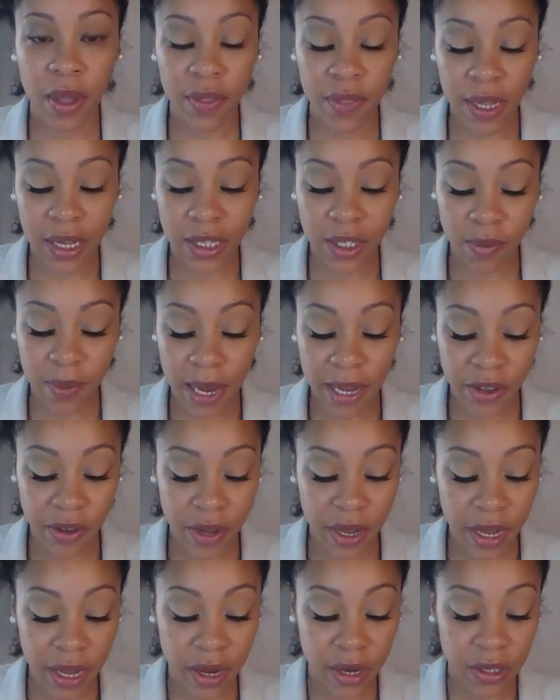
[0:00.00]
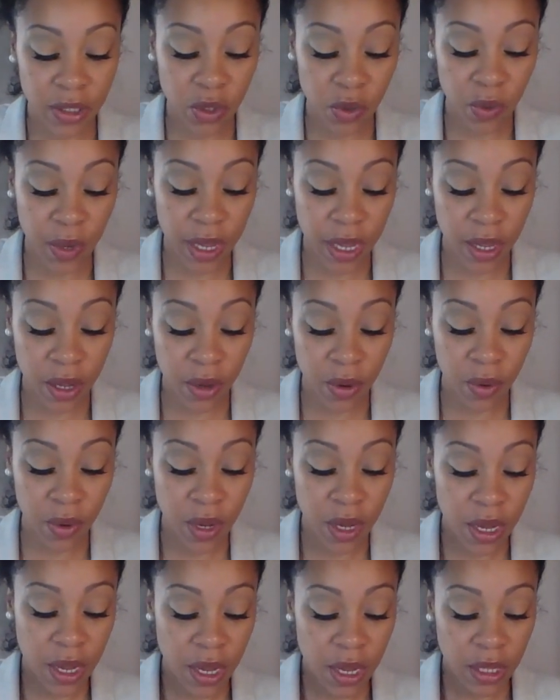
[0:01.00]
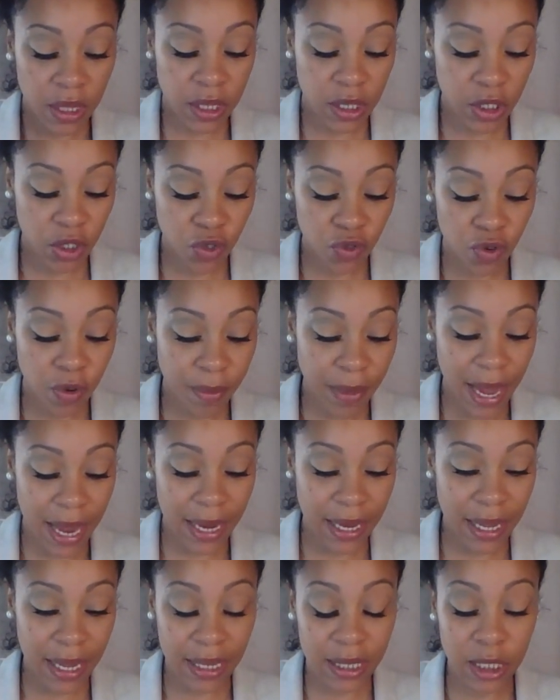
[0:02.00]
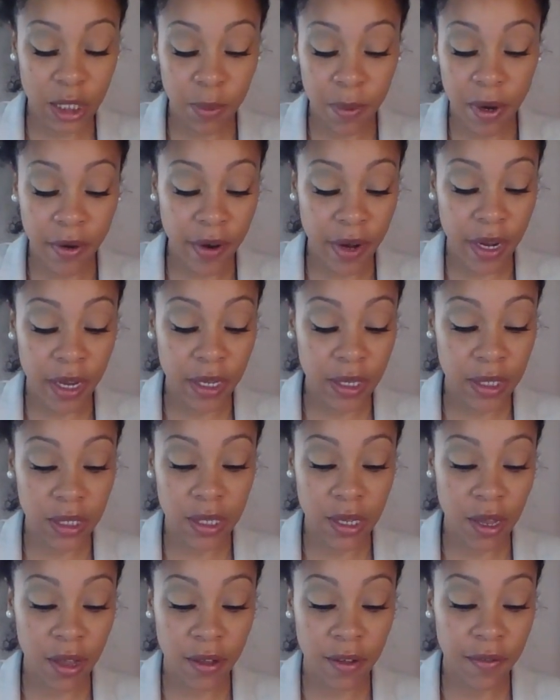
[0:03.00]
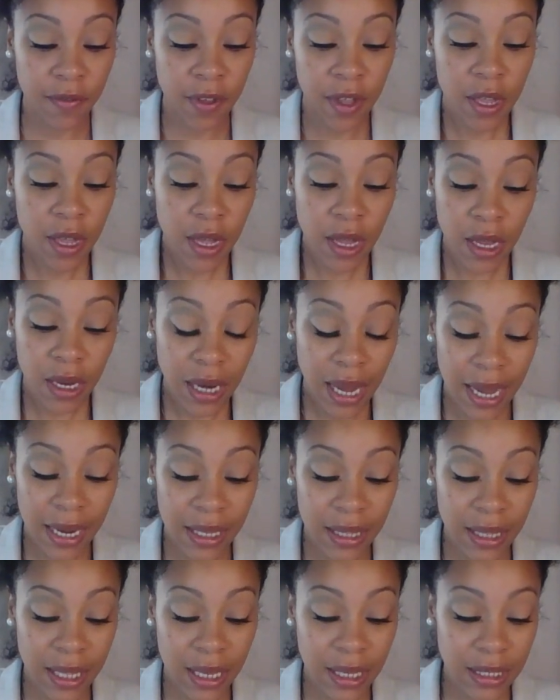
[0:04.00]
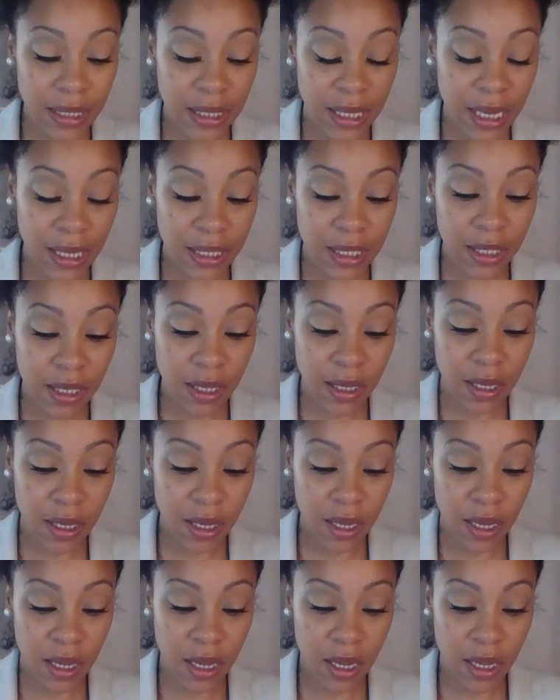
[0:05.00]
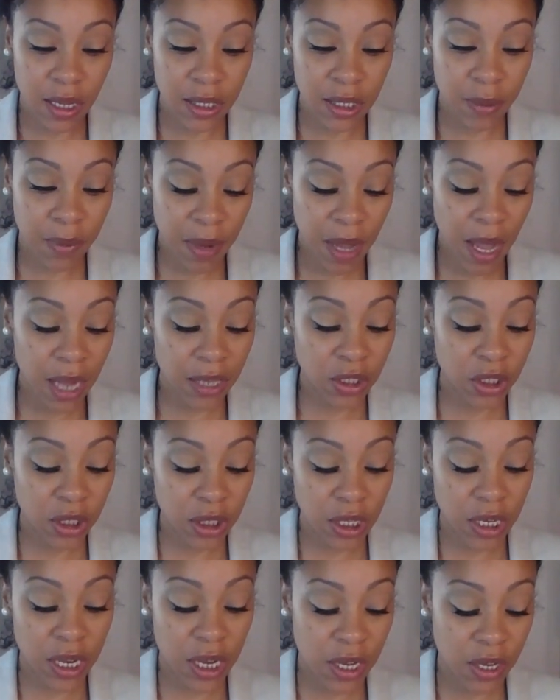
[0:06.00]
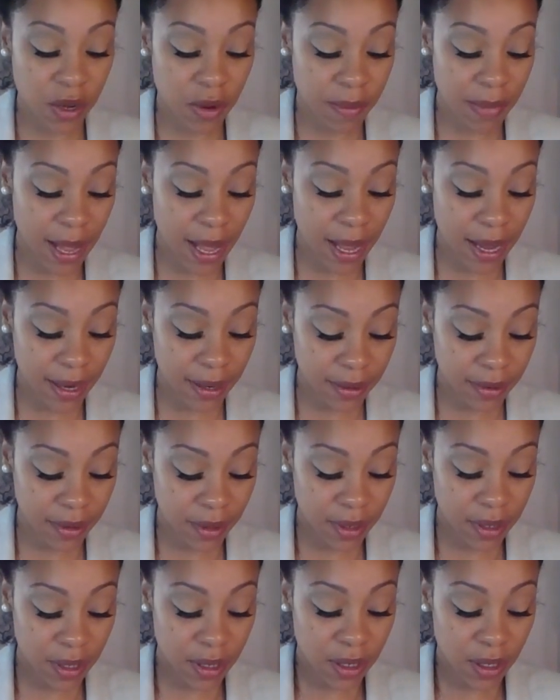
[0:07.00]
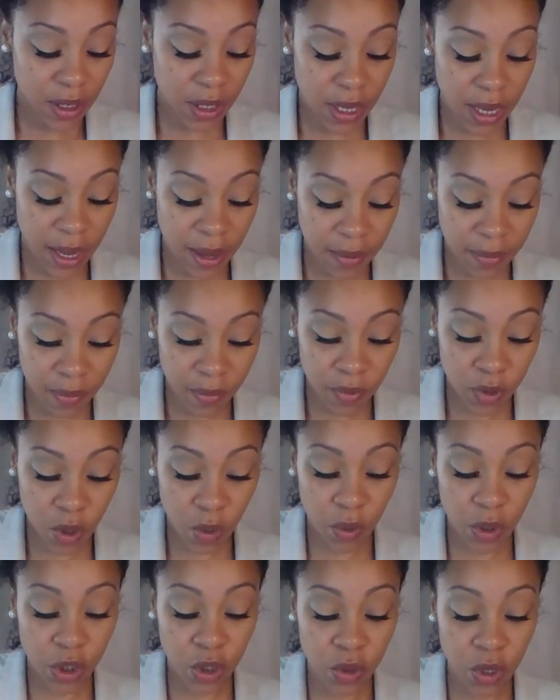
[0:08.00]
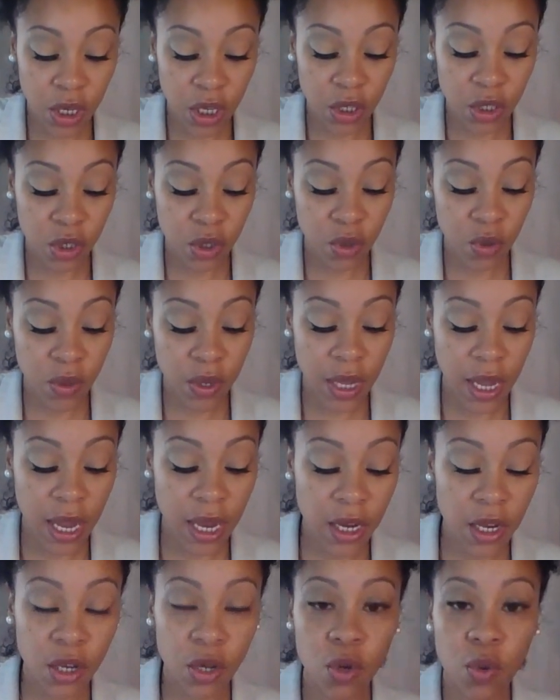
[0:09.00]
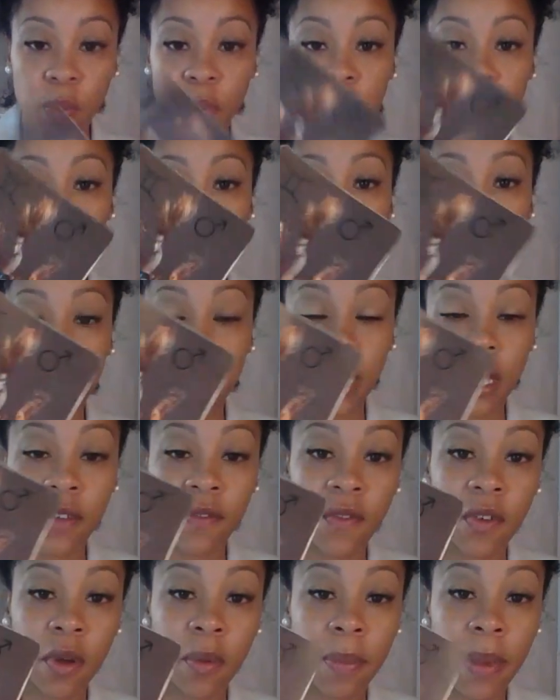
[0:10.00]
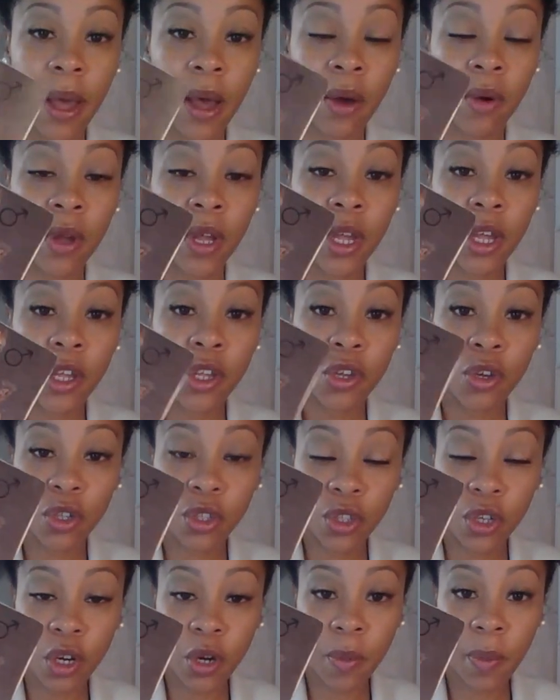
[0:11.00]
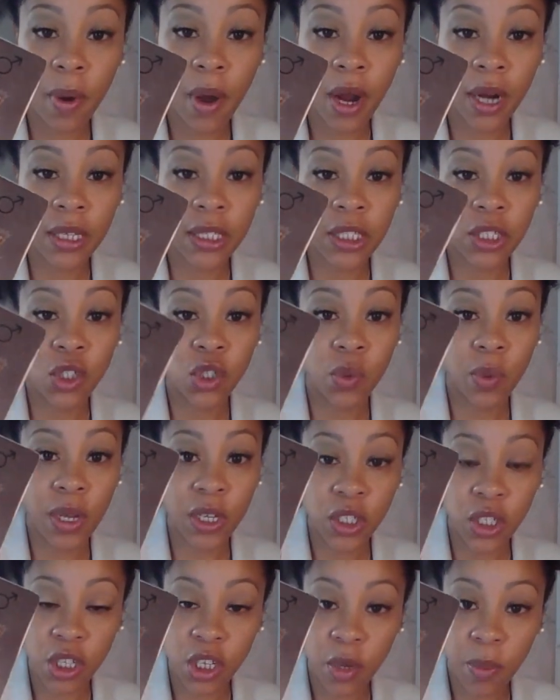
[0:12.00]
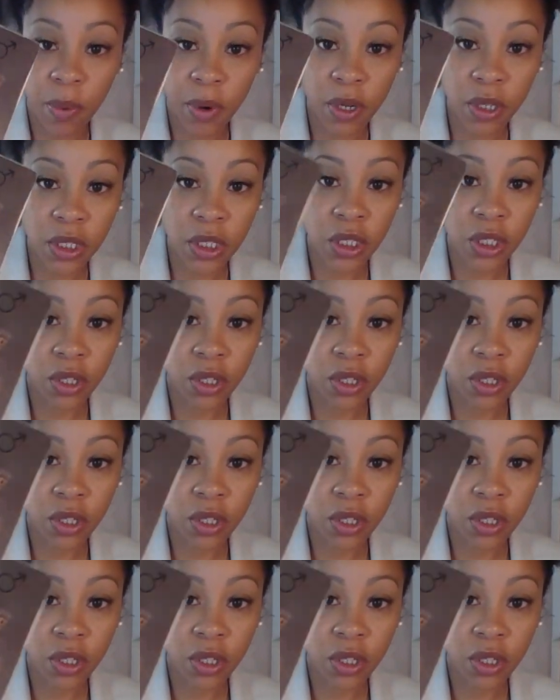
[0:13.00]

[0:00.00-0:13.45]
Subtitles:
and that's why you're here, to heal this traumatic experience of a lot of things that's subconsciously in your mind, yeah? So what you can do, gain a new perspective about your third-party situation, your person's